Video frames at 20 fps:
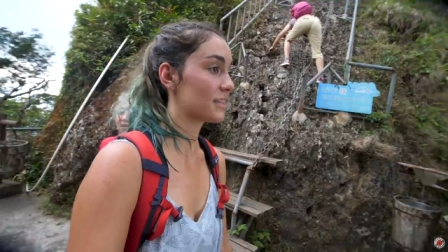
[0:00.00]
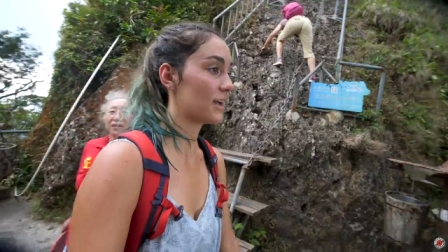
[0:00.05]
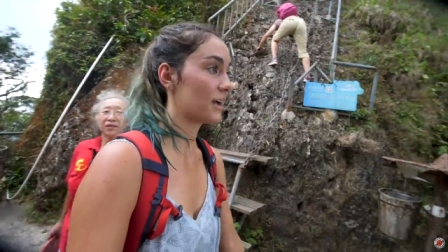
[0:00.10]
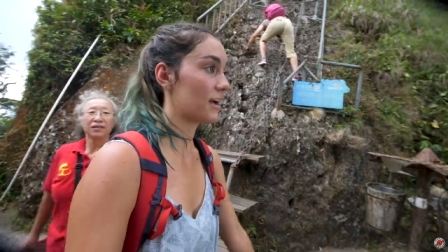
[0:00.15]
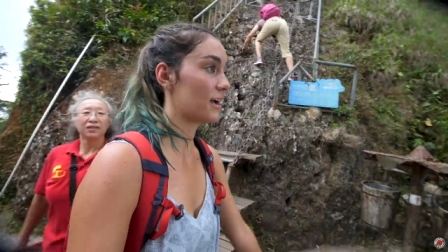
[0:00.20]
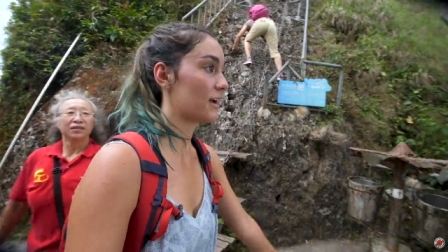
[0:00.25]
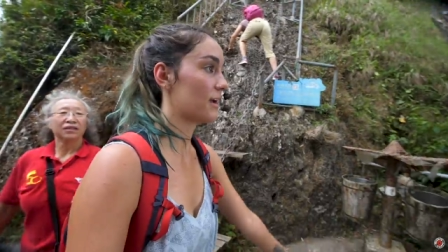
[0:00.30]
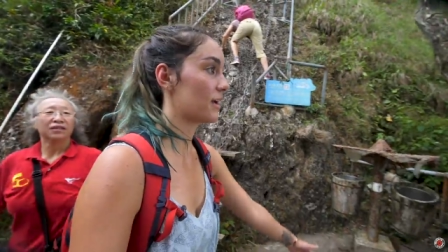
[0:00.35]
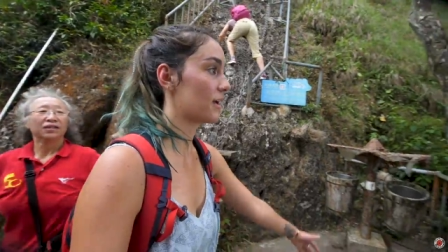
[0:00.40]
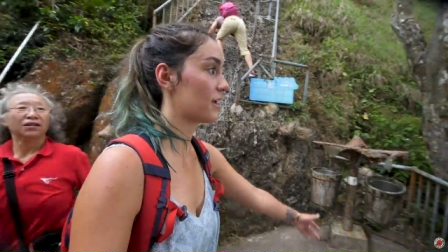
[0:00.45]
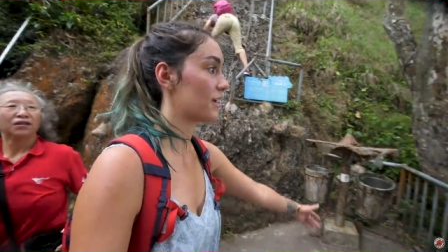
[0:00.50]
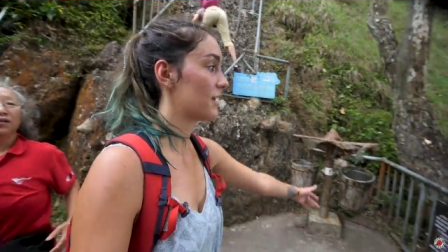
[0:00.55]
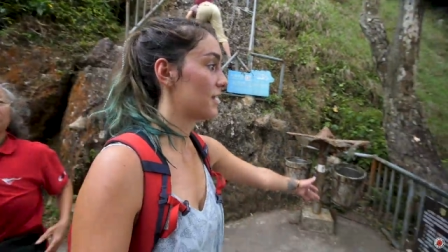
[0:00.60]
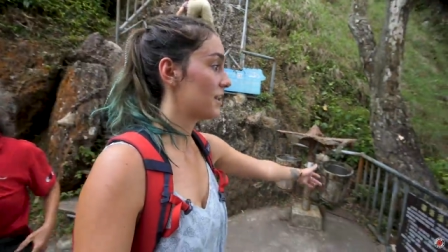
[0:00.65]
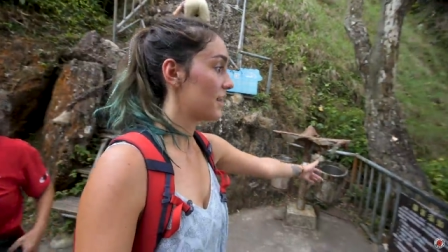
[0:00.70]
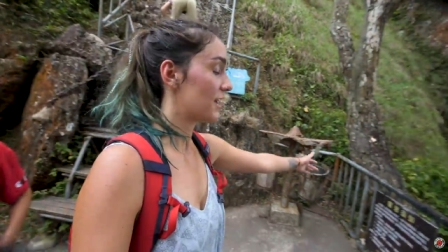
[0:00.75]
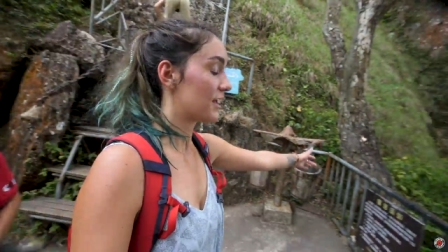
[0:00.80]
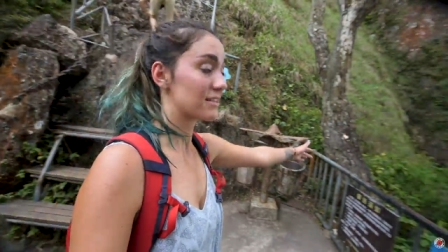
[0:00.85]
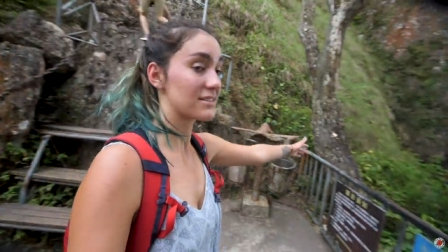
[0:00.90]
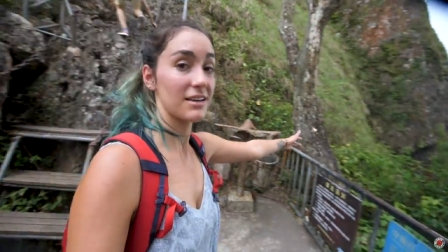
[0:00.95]
uh,
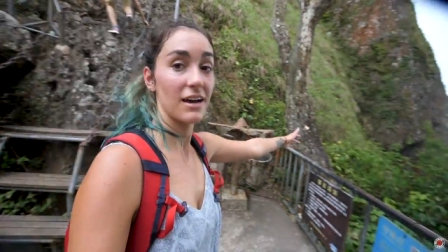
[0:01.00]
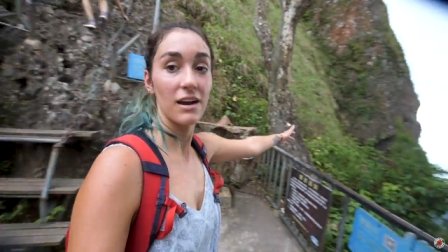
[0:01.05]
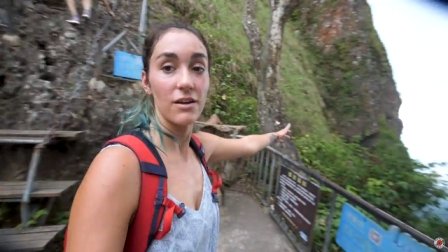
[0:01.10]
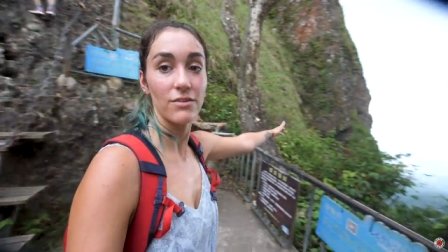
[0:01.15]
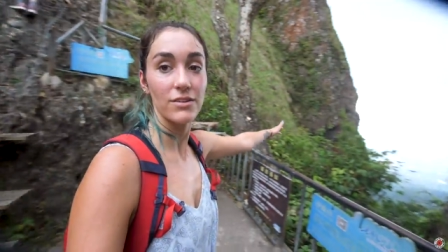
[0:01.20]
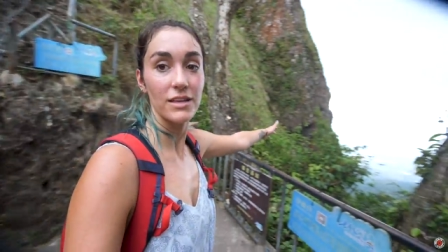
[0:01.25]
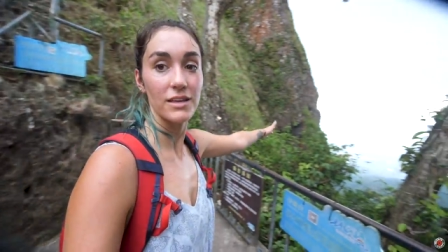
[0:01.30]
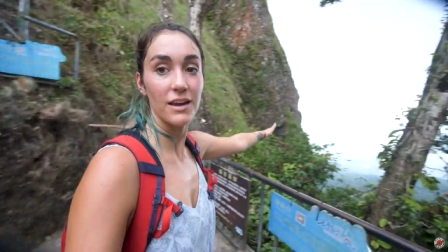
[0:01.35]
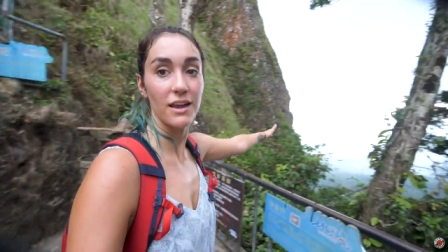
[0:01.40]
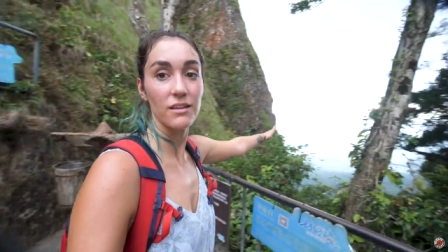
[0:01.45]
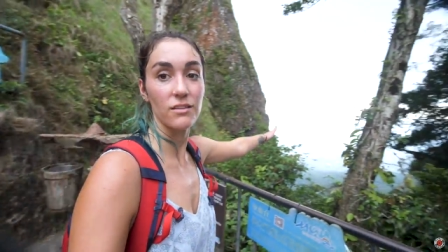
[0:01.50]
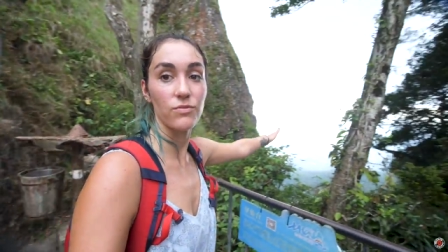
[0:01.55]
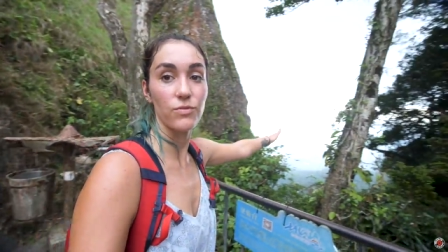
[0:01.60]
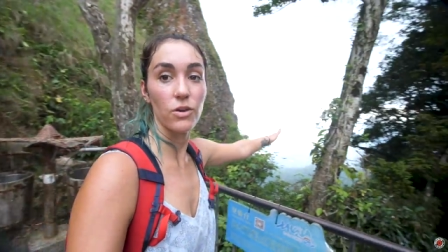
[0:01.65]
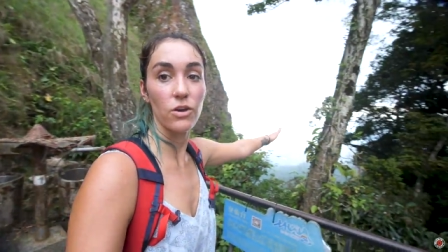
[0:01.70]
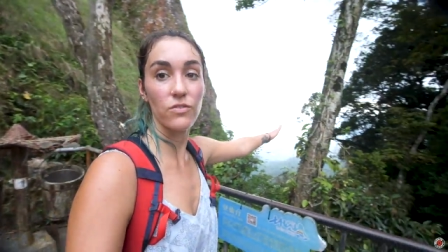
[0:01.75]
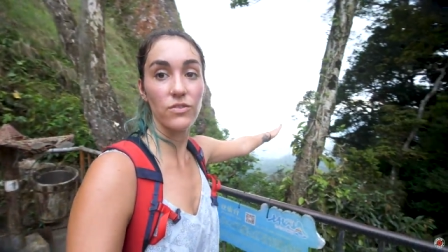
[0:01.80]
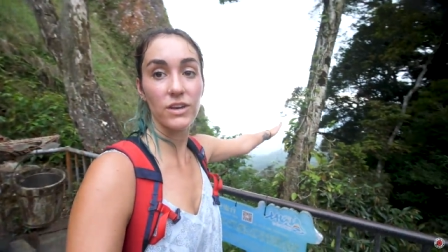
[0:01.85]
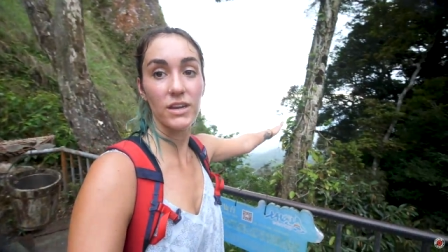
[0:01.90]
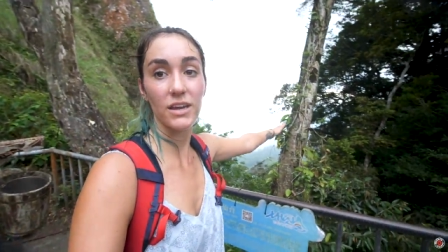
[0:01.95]
it's got a really nice
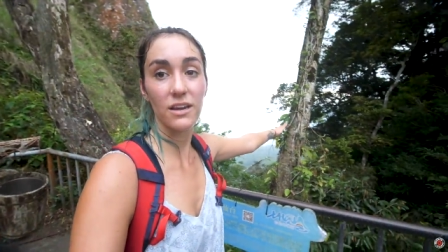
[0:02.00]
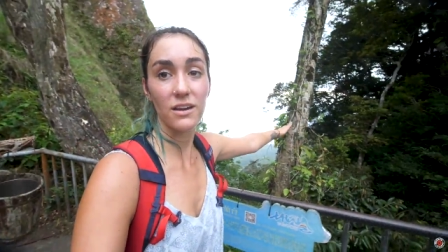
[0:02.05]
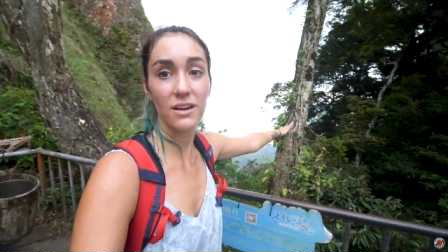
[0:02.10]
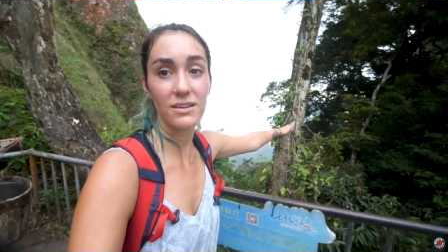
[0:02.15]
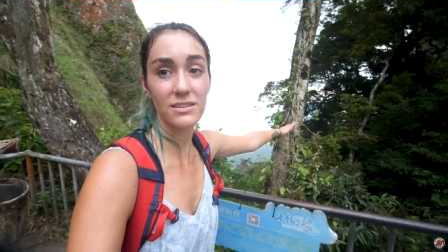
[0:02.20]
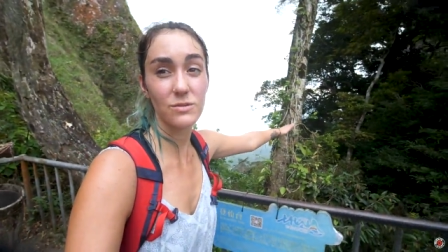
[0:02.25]
view over here.